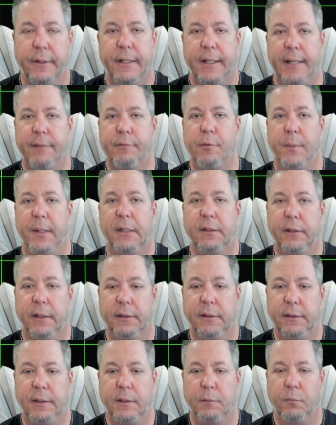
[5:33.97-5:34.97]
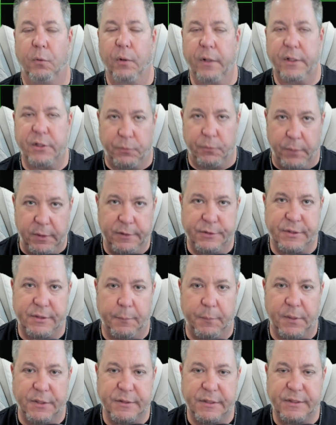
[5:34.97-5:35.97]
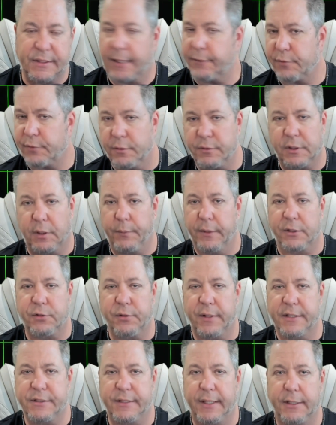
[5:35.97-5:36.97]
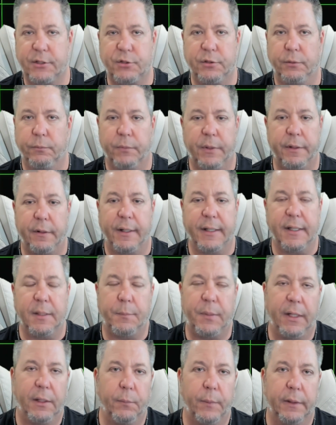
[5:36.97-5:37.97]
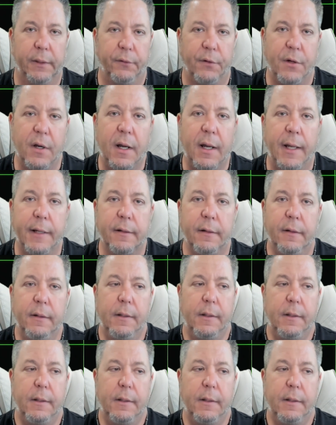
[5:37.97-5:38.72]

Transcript: Even me in the mortgage and real estate business, after I'm done with a transaction, whether I get paid well or not,